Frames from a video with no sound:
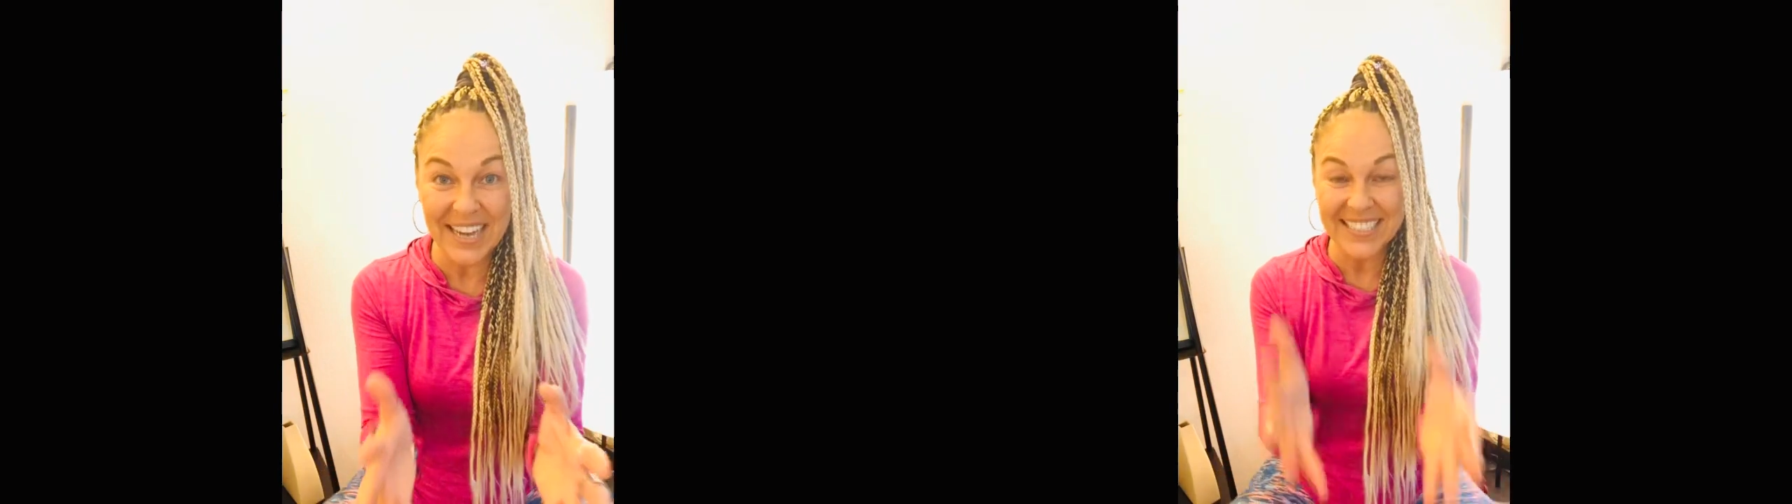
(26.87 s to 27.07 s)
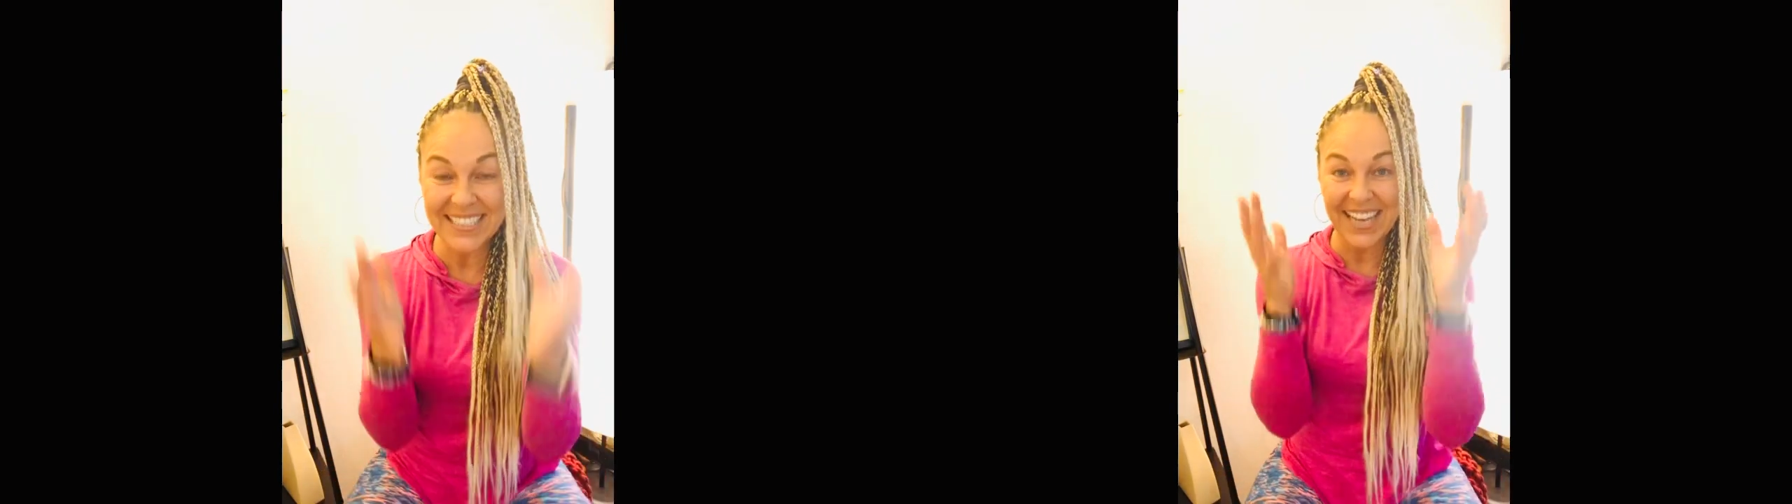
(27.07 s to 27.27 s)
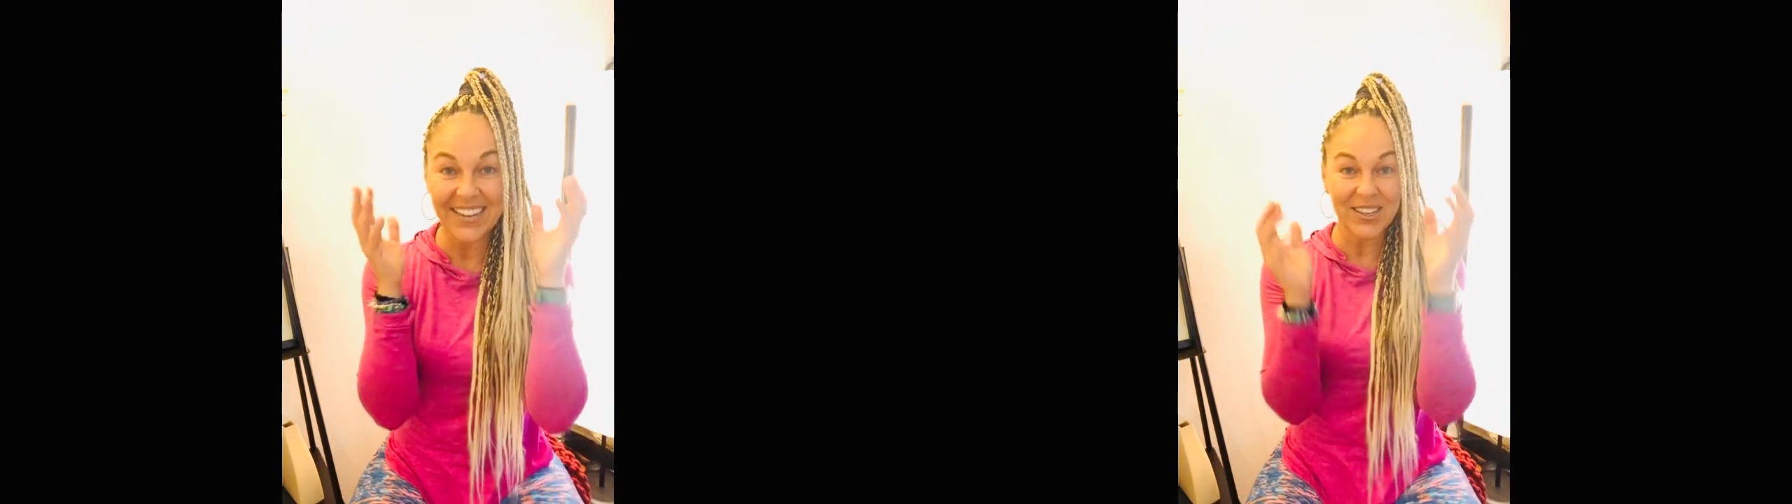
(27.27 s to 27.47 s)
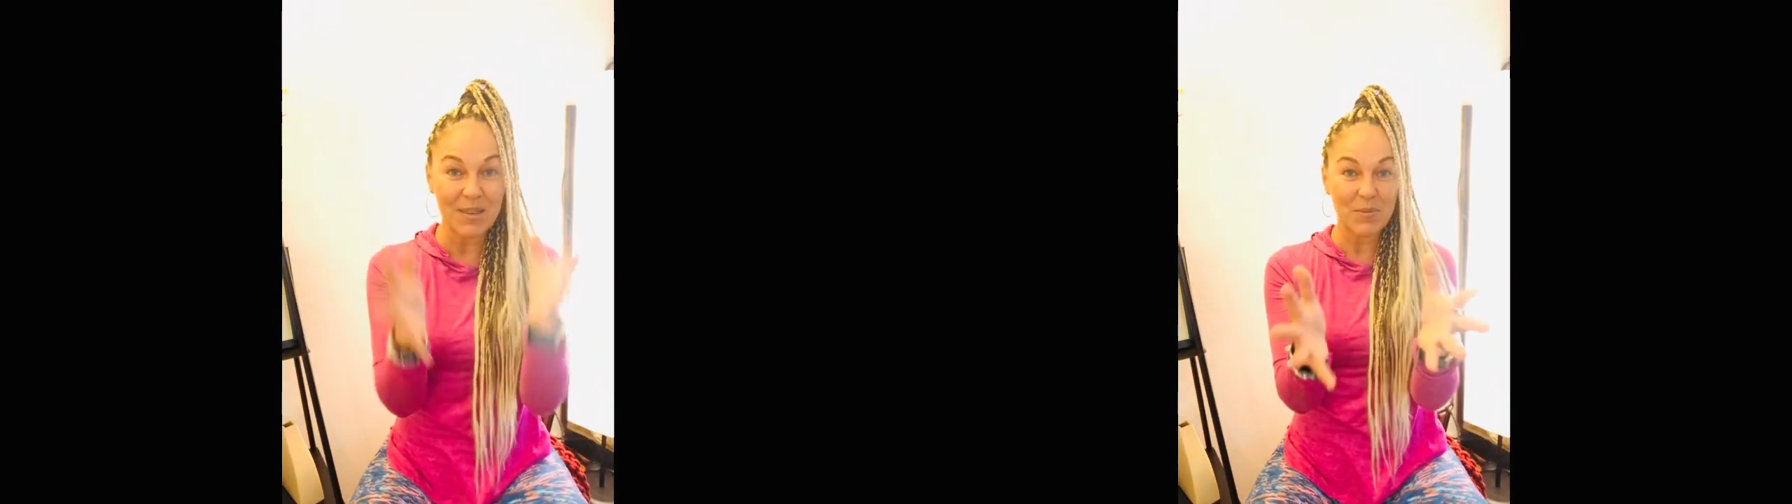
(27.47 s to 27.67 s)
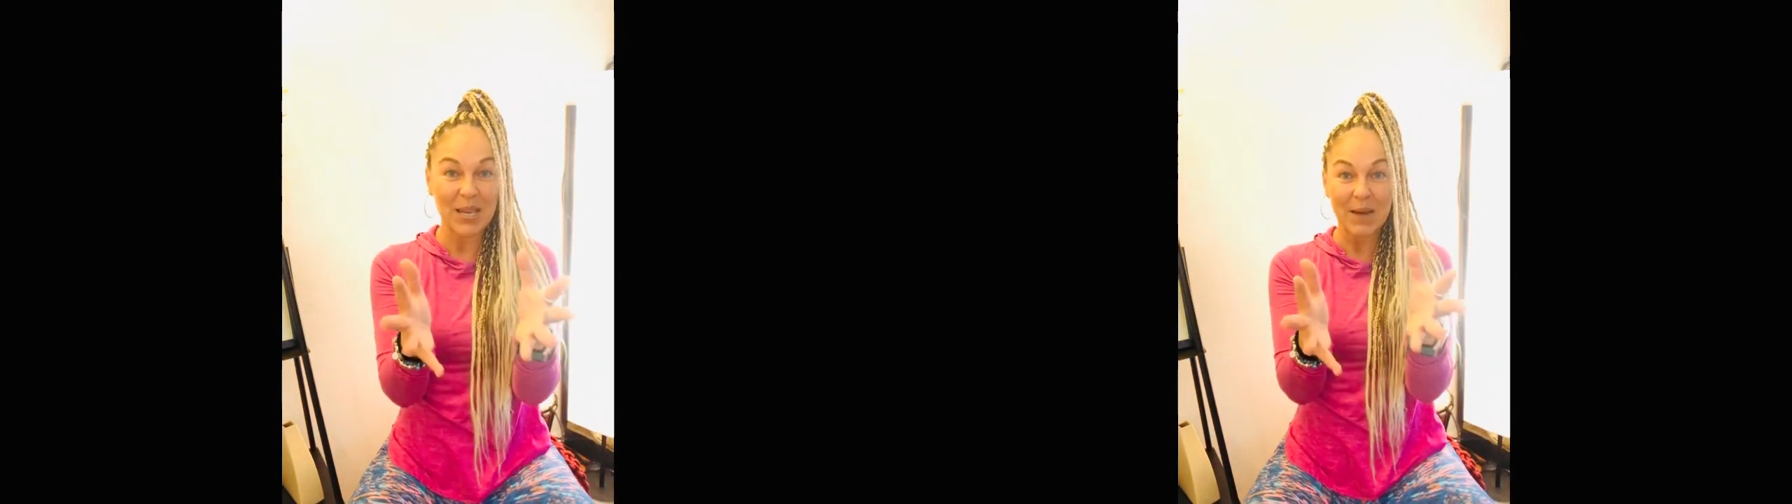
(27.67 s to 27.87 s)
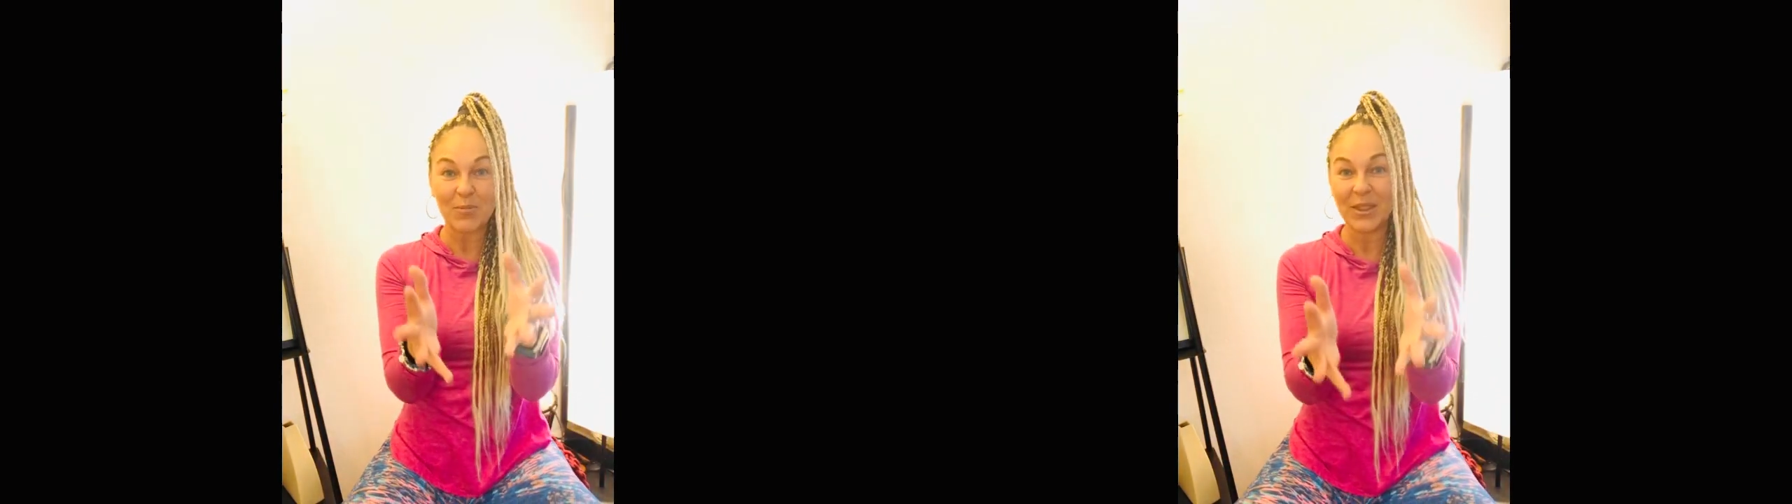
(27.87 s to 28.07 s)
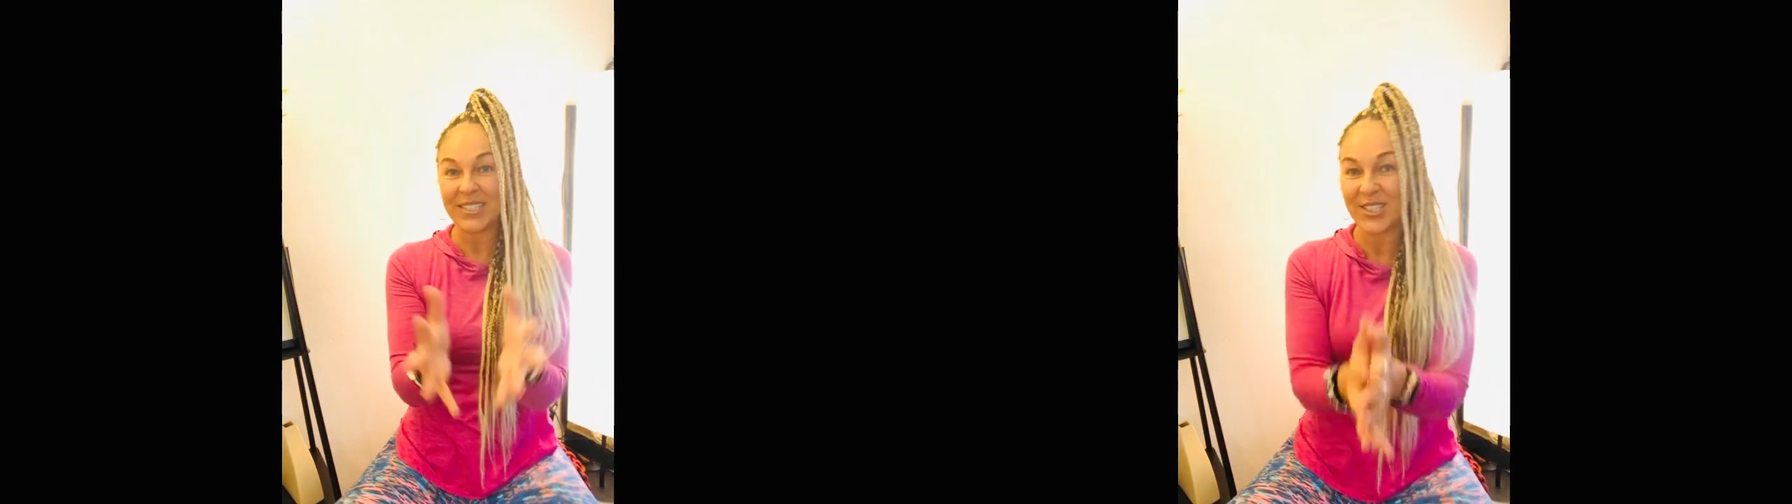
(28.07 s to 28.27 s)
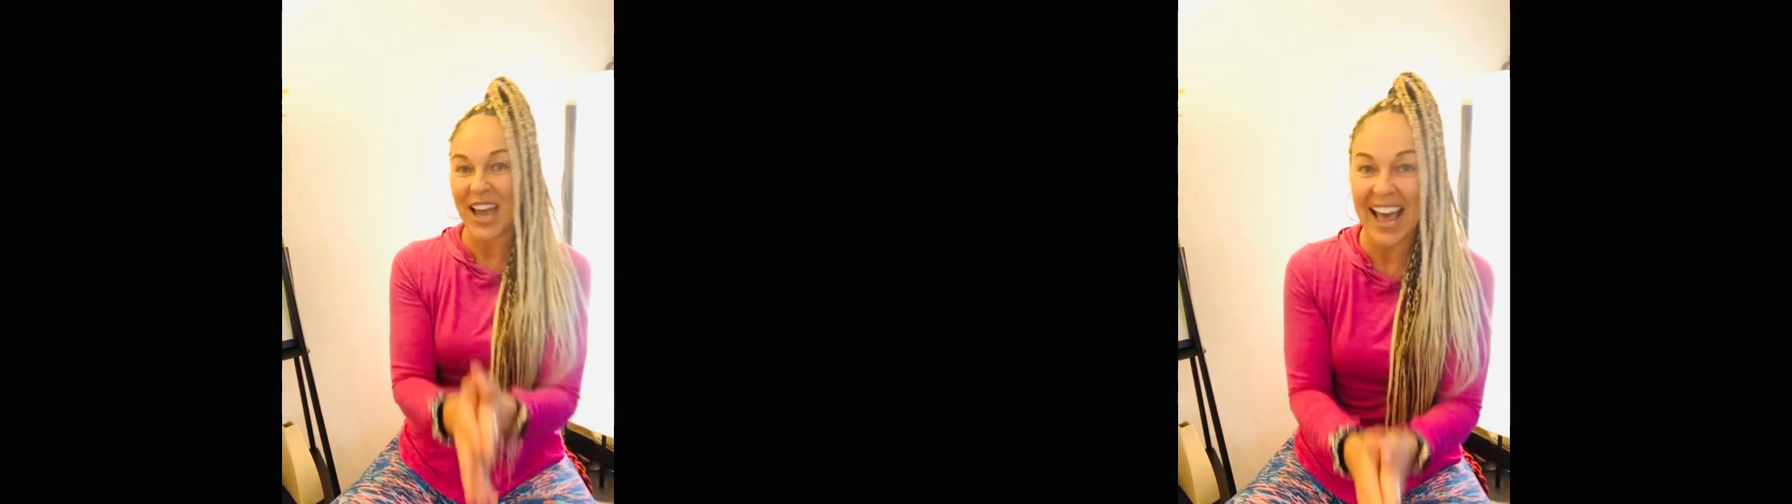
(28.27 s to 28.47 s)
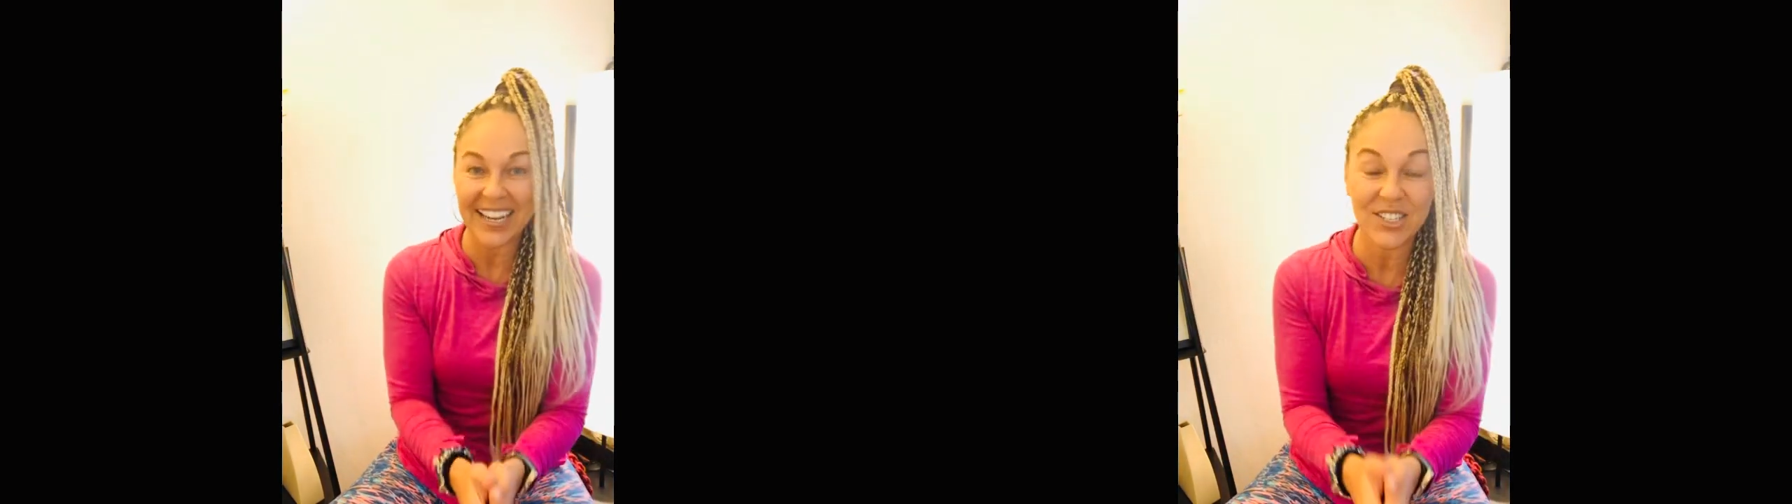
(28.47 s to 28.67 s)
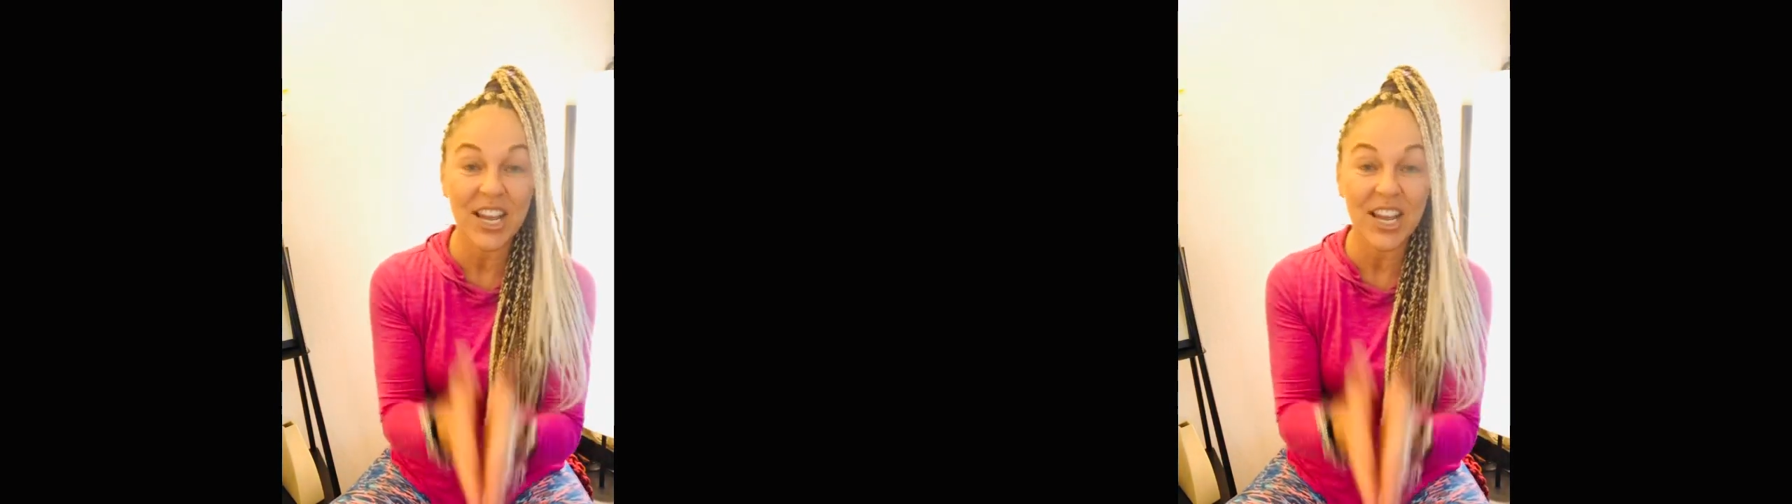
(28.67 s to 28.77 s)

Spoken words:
They are keeping up with the challenge.